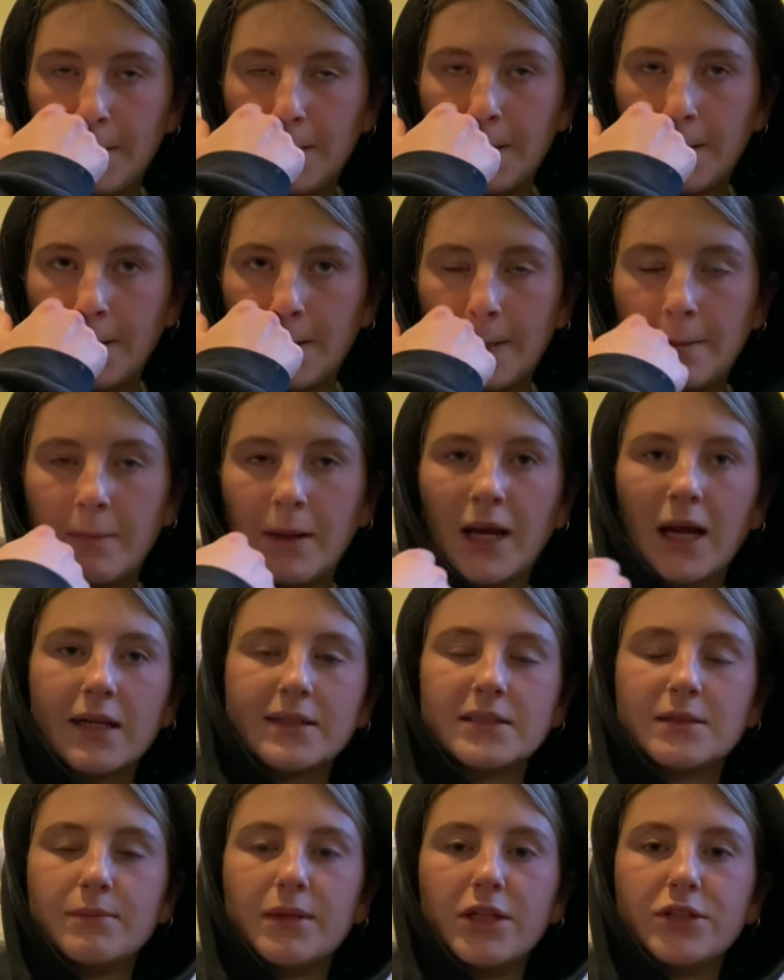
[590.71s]
I had
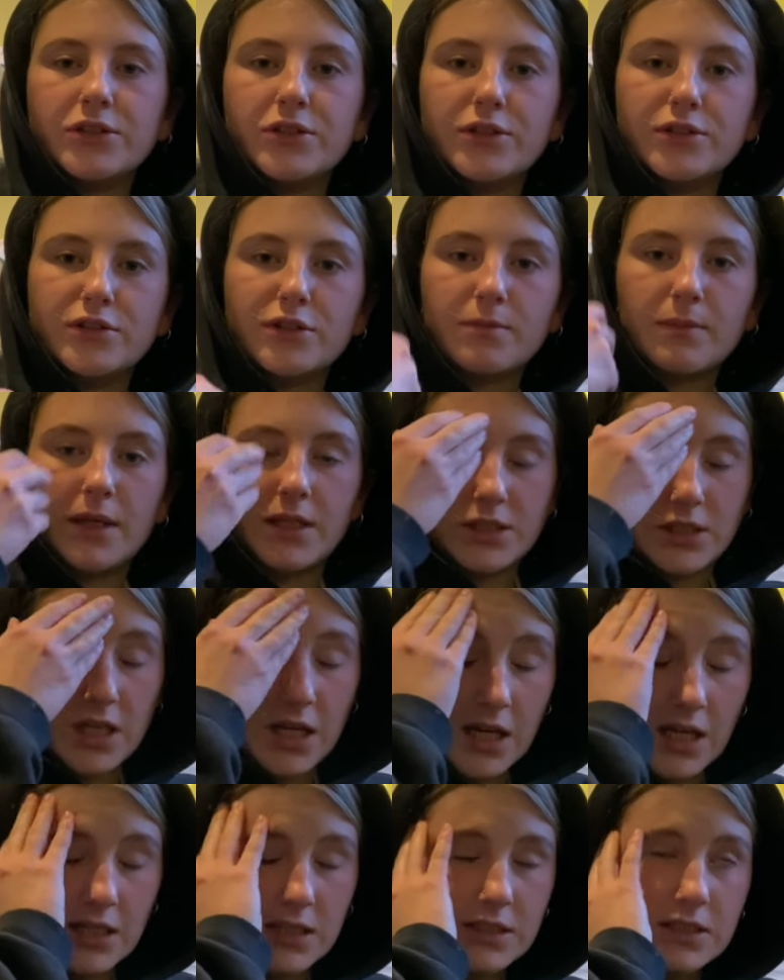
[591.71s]
some issues with my
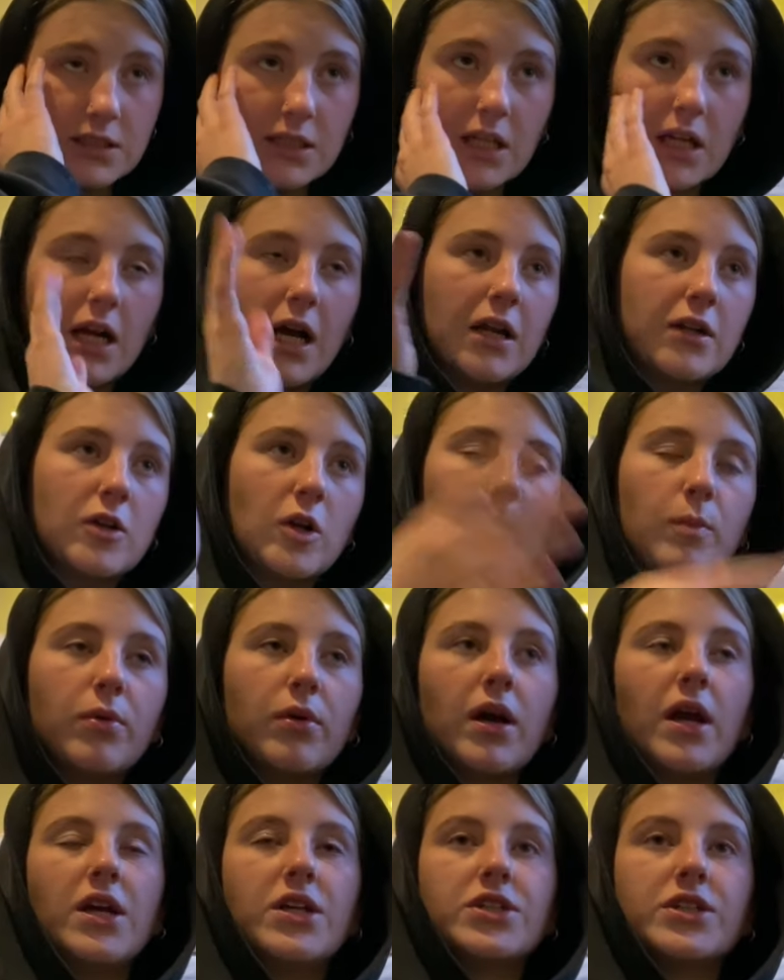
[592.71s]
chest, and I had an
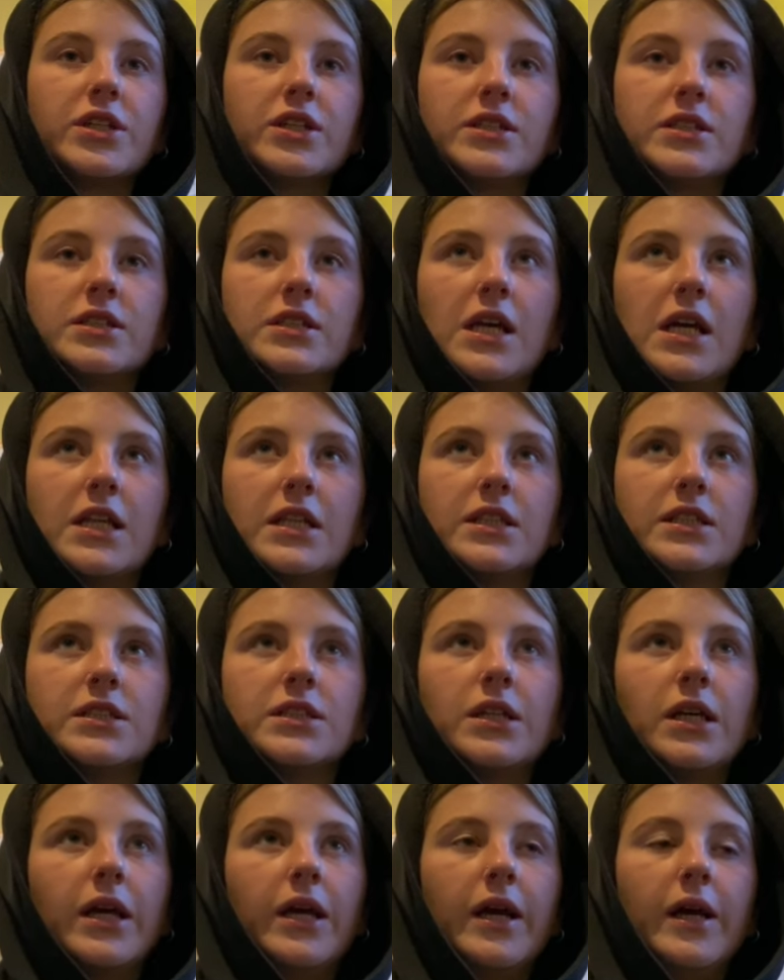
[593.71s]
operation since,
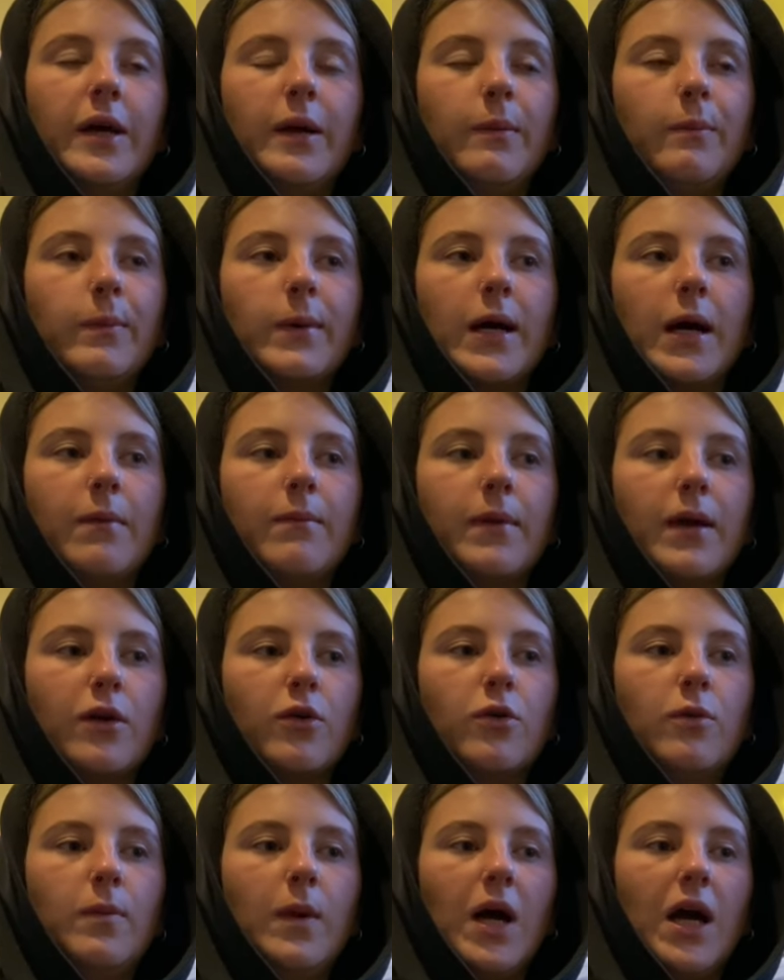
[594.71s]
but I'm like
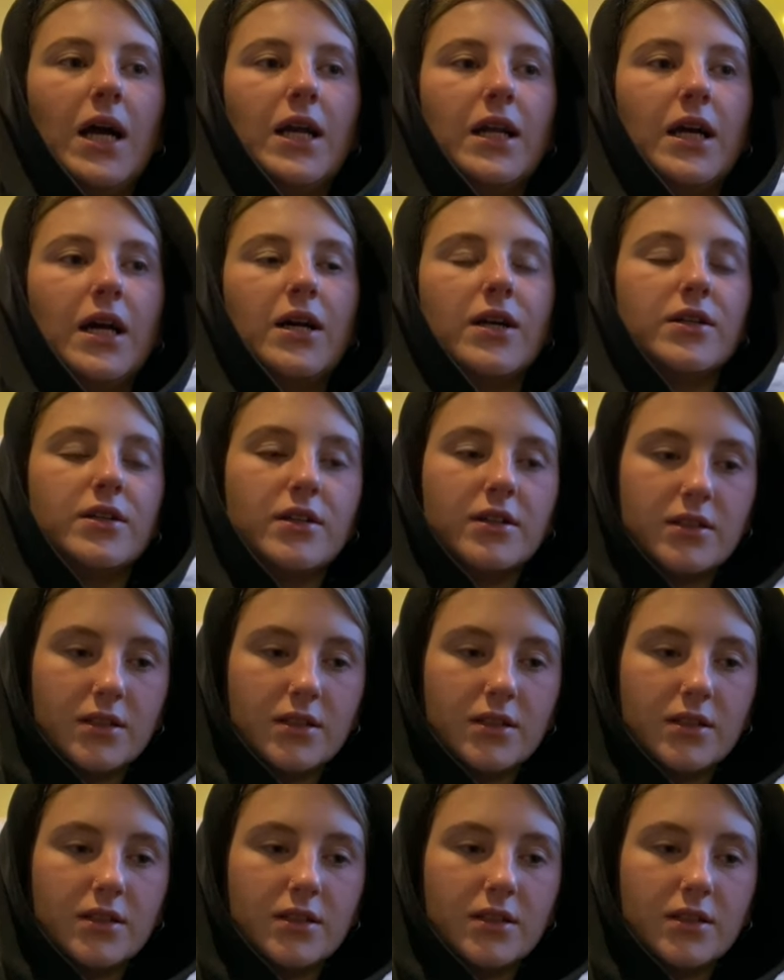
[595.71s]
all better now.